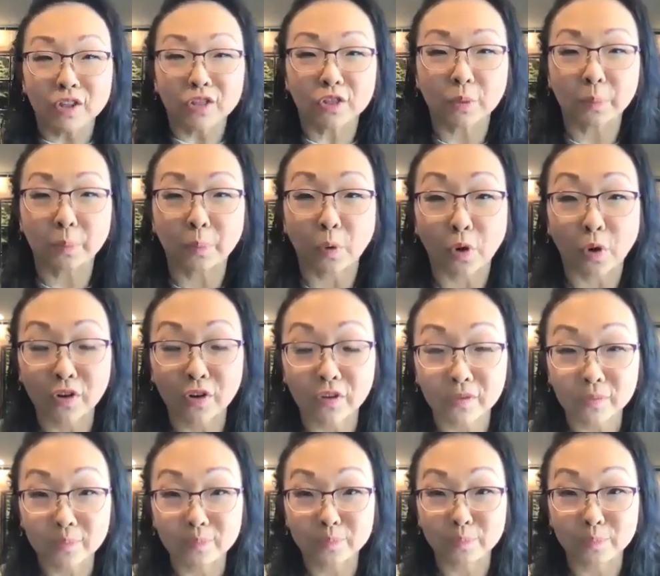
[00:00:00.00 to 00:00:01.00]
the part
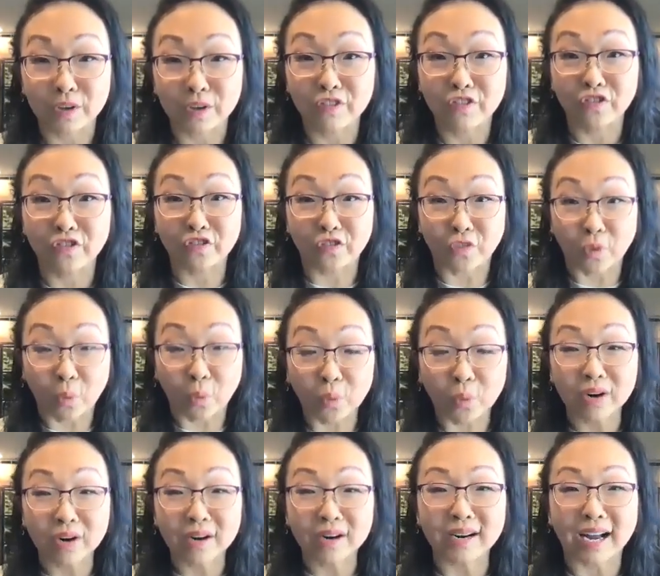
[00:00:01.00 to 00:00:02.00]

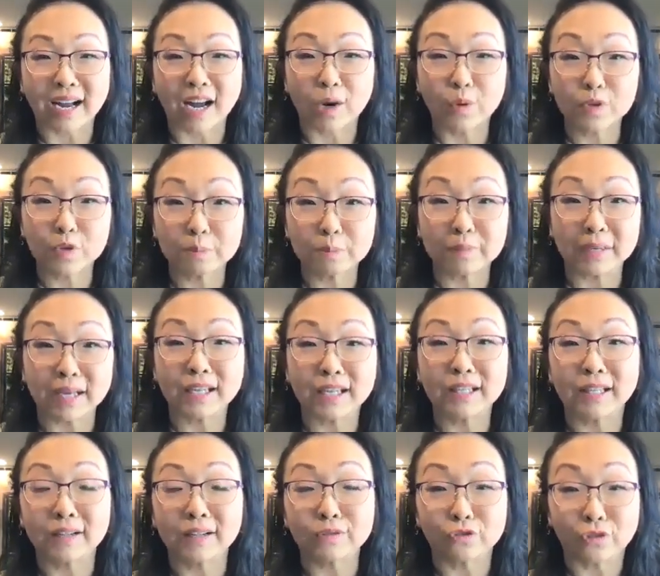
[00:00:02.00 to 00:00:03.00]
before I was made
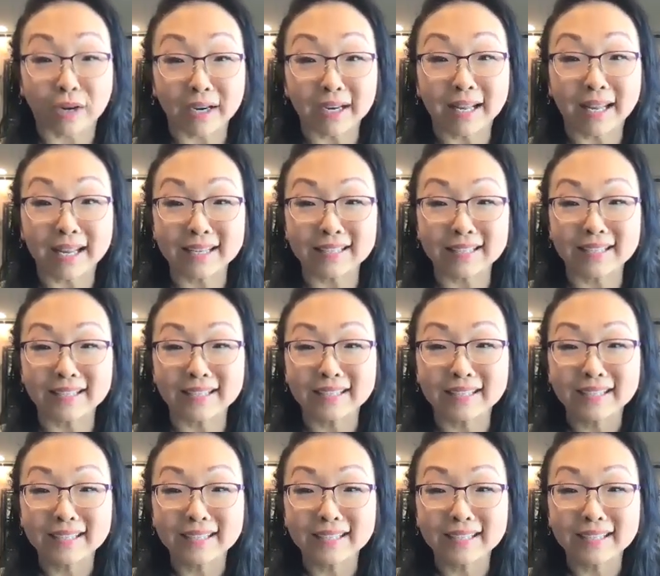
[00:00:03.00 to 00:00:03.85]
right-handed